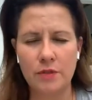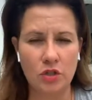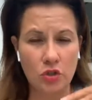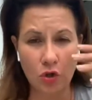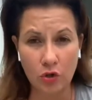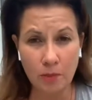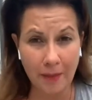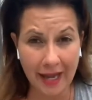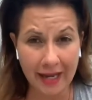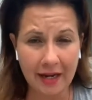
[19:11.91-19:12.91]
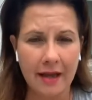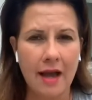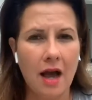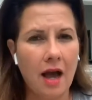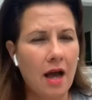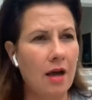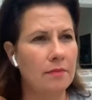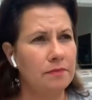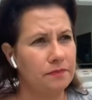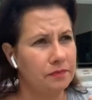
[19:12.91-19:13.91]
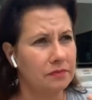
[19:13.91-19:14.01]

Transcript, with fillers: to you go to bed um,